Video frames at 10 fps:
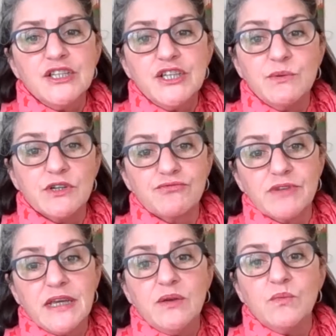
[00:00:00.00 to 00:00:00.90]
Do you
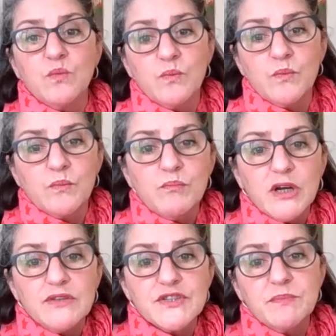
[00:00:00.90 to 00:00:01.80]
agree
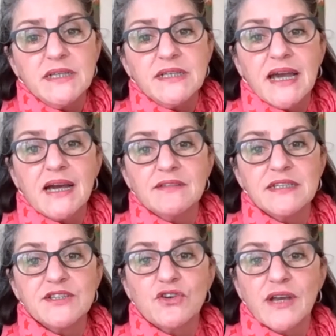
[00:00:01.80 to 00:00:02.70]
most media
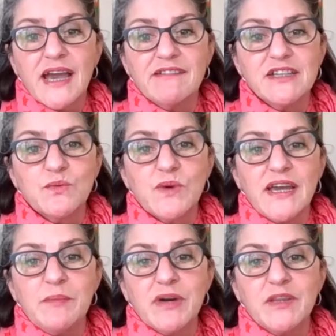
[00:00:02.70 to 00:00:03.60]
houses got carried
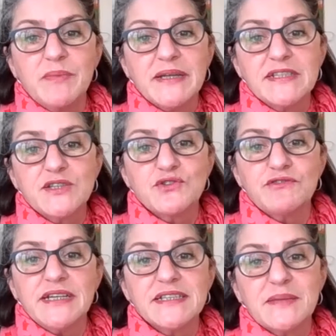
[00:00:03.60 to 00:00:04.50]
away by the big
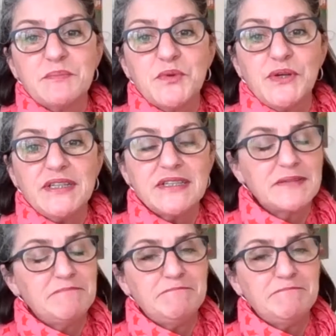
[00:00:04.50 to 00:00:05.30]
story at some point?